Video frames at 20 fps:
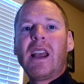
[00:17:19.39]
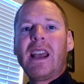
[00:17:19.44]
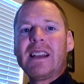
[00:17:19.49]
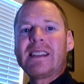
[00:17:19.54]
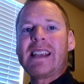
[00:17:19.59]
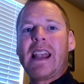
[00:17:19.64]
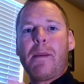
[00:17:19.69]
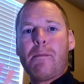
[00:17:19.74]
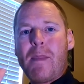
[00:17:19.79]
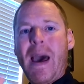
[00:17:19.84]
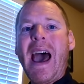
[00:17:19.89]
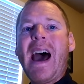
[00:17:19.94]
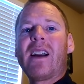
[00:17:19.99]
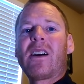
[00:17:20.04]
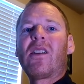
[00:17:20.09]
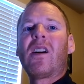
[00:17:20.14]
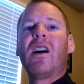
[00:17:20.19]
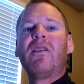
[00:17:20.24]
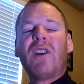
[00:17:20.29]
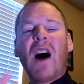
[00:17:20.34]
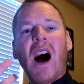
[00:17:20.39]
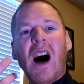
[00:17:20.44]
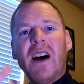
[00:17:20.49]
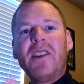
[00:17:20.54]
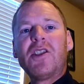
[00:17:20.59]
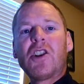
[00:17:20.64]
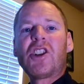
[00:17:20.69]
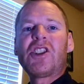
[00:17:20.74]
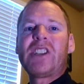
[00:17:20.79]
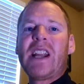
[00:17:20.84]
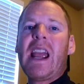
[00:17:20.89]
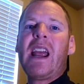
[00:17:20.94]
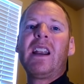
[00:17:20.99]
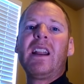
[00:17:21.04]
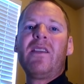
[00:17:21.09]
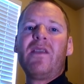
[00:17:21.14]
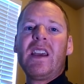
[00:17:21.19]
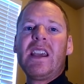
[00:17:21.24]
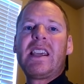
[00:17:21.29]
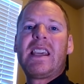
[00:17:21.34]
It's a matter of
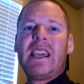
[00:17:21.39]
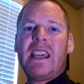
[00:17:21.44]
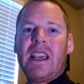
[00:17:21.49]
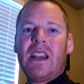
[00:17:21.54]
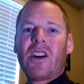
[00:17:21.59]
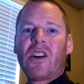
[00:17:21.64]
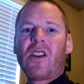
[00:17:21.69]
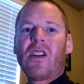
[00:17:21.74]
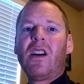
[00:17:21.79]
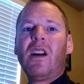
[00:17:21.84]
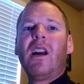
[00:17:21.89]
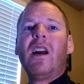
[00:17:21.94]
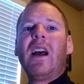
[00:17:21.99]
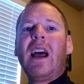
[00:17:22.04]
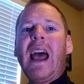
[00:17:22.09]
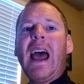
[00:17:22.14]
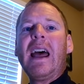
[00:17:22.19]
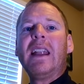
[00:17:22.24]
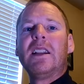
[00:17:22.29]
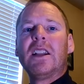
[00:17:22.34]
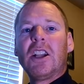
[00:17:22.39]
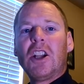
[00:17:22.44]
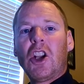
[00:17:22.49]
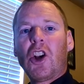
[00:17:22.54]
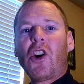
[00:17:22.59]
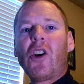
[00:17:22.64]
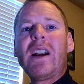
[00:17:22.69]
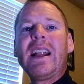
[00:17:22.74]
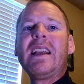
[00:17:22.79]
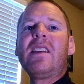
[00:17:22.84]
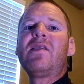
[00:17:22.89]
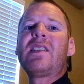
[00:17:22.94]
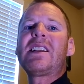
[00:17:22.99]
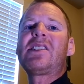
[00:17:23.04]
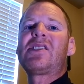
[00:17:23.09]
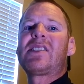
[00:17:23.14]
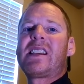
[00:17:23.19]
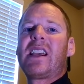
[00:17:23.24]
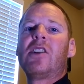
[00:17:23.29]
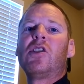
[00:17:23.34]
understanding the gear and learning
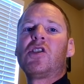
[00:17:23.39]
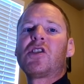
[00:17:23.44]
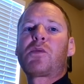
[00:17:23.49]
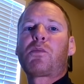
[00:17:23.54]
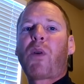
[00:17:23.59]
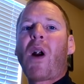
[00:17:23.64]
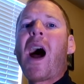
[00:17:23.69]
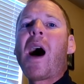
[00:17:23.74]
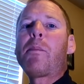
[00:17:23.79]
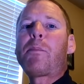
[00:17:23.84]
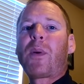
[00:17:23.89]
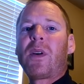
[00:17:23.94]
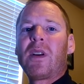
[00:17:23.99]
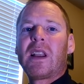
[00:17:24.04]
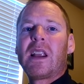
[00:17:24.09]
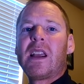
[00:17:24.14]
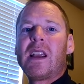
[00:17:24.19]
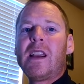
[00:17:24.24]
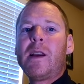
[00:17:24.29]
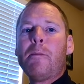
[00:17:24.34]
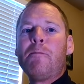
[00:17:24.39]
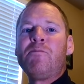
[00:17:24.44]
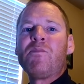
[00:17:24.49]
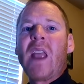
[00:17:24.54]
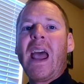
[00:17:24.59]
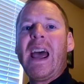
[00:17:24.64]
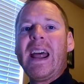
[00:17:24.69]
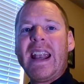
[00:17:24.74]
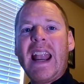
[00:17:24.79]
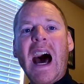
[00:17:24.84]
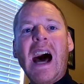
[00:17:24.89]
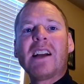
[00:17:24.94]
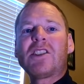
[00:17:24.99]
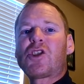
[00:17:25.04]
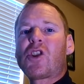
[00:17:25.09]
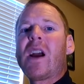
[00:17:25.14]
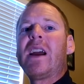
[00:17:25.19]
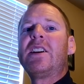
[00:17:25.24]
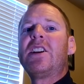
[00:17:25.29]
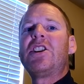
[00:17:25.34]
the skills properly and
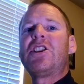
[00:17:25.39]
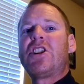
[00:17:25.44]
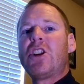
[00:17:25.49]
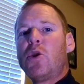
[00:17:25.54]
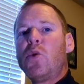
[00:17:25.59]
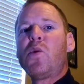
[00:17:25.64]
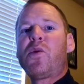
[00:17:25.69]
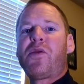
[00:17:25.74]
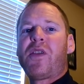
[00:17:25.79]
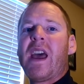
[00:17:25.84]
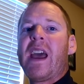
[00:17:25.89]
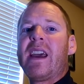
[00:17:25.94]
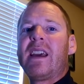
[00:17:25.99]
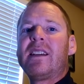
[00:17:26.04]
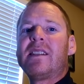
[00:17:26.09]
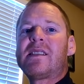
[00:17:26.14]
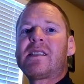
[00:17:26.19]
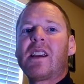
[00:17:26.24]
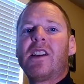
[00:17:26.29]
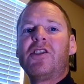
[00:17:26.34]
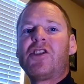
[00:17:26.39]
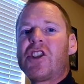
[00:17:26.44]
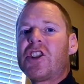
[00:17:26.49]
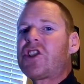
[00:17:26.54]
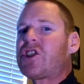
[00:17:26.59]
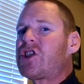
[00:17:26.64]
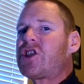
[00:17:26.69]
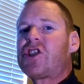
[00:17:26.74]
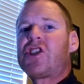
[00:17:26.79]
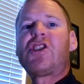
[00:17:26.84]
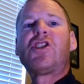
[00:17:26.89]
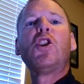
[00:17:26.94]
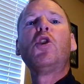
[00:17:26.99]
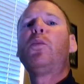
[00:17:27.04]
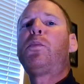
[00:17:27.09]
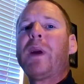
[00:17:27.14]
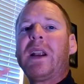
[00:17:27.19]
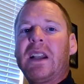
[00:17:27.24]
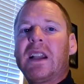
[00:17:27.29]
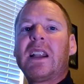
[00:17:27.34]
not trying to do things just
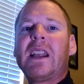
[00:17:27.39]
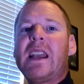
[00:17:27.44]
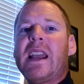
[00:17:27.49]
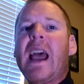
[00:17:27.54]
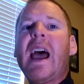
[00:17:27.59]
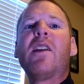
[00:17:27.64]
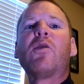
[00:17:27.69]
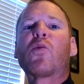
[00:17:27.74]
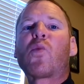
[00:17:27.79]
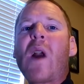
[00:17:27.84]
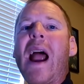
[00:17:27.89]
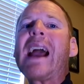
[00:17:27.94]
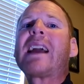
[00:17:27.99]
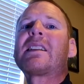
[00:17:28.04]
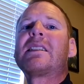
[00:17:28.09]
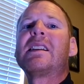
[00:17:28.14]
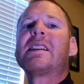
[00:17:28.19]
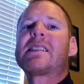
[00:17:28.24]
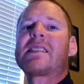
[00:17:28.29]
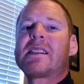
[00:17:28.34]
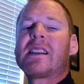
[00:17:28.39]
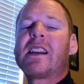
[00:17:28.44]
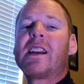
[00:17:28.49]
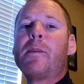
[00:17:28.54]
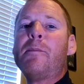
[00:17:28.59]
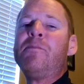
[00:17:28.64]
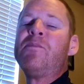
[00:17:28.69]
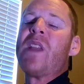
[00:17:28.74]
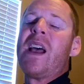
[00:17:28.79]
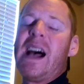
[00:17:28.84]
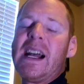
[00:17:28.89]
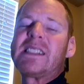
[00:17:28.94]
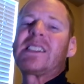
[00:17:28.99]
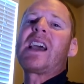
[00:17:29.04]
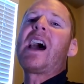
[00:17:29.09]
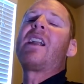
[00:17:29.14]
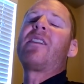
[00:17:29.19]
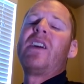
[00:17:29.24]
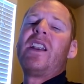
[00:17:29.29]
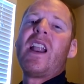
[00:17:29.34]
stupidly and recklessly. That's
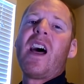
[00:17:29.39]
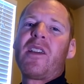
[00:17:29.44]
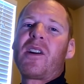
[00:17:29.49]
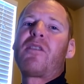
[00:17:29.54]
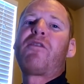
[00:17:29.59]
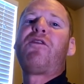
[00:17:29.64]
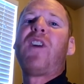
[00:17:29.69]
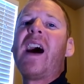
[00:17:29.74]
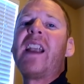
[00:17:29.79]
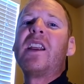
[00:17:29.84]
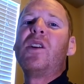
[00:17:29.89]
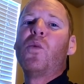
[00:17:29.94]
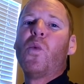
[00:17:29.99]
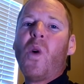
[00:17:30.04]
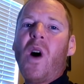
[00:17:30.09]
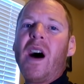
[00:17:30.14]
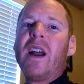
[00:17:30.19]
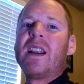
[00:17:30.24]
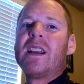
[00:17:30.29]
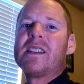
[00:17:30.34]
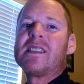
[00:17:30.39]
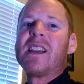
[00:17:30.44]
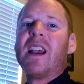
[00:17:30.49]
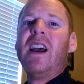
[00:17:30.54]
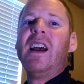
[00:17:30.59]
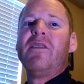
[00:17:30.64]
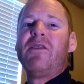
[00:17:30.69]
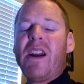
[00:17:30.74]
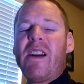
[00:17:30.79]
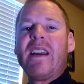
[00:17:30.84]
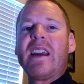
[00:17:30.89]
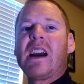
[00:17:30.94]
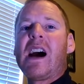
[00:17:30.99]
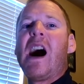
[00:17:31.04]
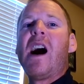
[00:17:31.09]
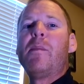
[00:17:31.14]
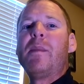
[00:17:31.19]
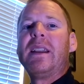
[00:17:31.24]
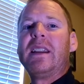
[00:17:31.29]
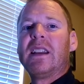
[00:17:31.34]
kind of another funny one is very
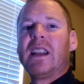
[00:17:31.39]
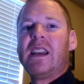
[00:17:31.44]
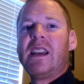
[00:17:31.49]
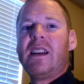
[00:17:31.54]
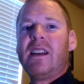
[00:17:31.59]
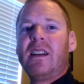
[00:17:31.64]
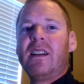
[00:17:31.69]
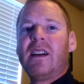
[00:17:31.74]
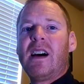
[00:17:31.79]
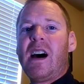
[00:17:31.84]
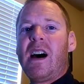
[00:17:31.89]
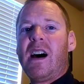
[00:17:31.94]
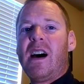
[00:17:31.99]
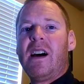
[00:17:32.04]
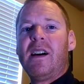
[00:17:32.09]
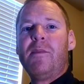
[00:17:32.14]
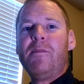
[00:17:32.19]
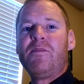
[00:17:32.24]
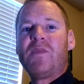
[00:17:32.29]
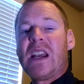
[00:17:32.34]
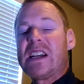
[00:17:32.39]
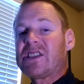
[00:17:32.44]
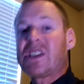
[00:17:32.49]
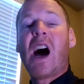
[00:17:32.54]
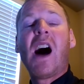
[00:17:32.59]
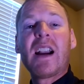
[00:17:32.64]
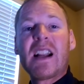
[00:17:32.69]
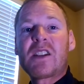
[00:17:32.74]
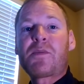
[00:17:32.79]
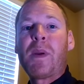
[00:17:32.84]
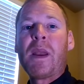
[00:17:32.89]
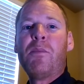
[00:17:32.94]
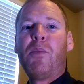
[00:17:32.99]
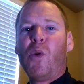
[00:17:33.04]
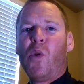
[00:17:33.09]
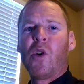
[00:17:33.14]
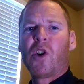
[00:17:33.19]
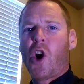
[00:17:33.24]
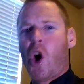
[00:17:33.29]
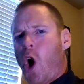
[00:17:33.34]
commonly uh, dishonest
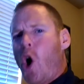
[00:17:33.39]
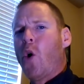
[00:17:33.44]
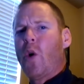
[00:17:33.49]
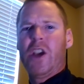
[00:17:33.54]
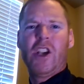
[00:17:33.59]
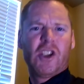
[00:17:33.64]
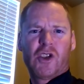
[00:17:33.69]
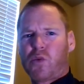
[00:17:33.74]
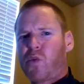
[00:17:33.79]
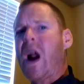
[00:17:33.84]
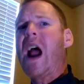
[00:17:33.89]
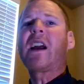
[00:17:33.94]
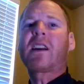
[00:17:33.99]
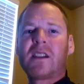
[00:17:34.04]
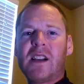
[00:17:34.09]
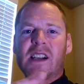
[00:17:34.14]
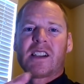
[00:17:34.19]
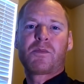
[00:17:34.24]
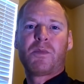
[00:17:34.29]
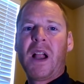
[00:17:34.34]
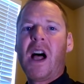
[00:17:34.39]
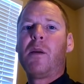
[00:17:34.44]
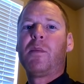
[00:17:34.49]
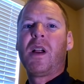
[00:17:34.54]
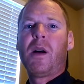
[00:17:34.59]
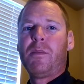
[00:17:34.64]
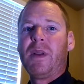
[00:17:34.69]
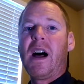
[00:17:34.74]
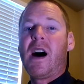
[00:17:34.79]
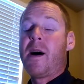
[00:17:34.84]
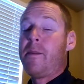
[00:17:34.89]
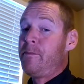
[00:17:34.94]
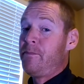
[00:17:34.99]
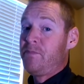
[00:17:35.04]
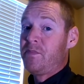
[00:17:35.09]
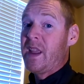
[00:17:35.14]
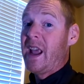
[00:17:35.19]
people will go, oh, he's reckless, blah, blah, blah.